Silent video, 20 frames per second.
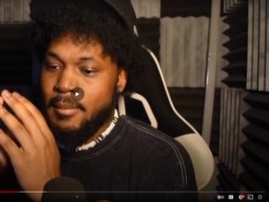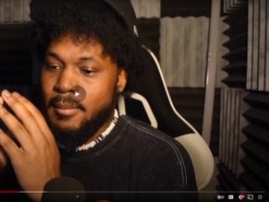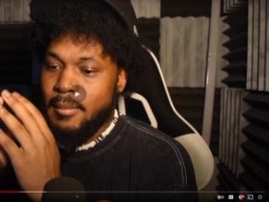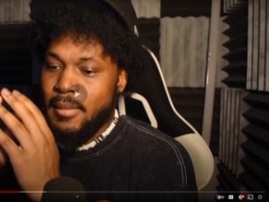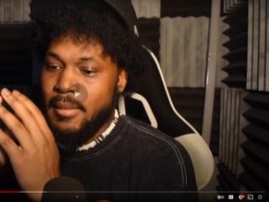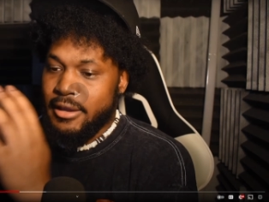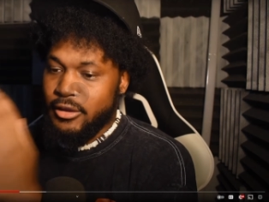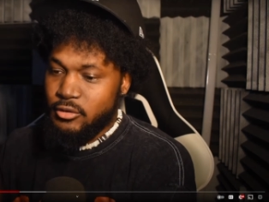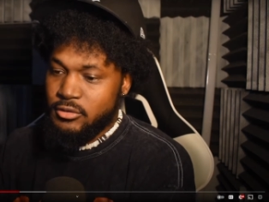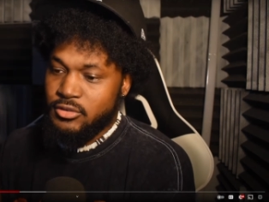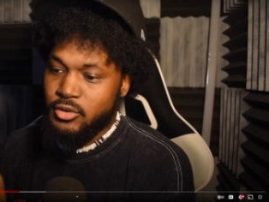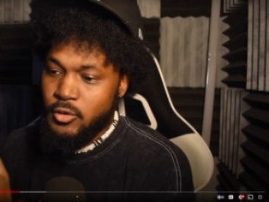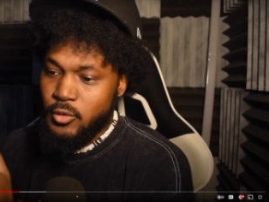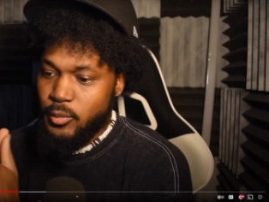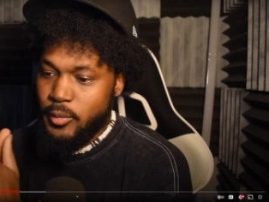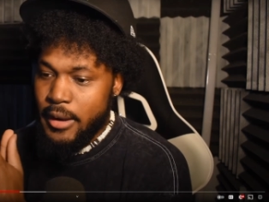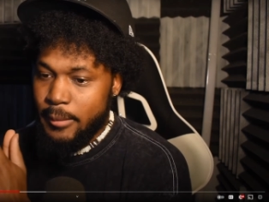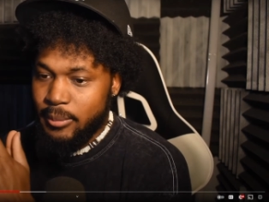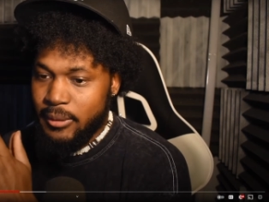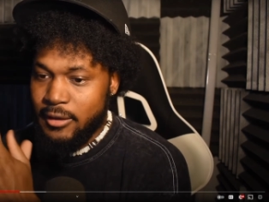My YouTube
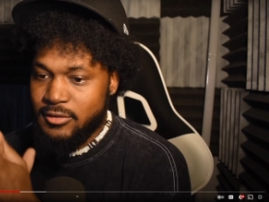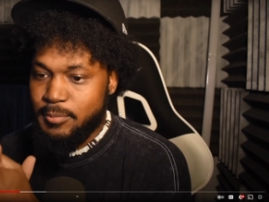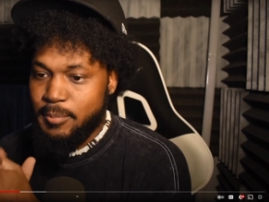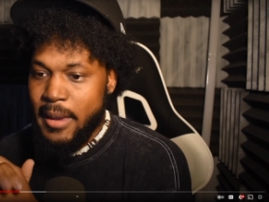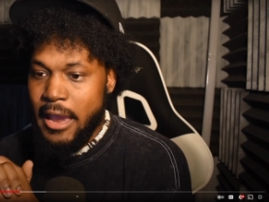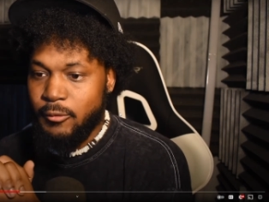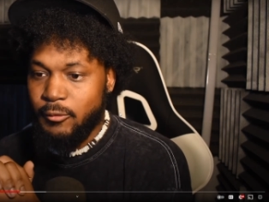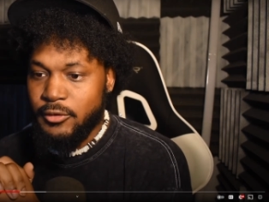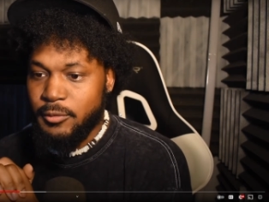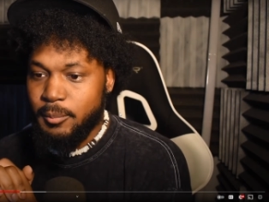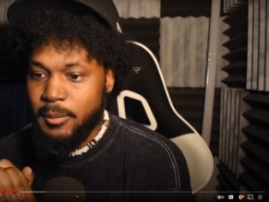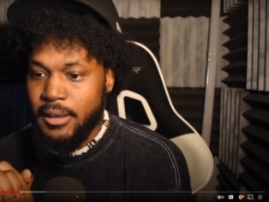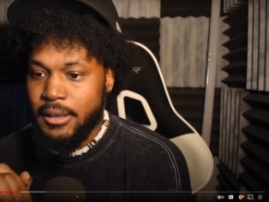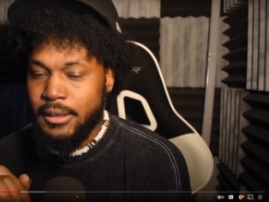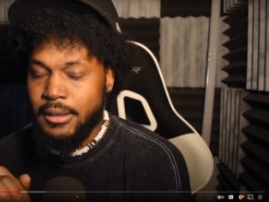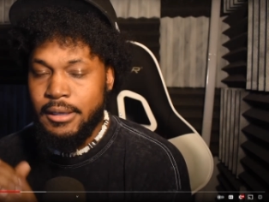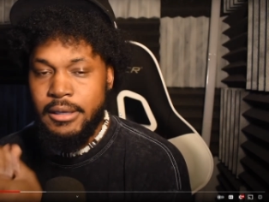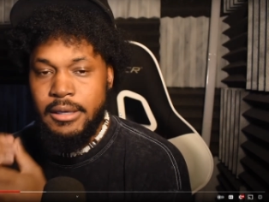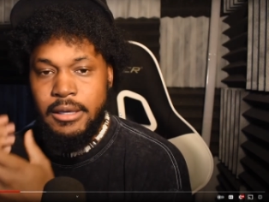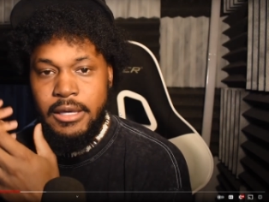rep gets back with me.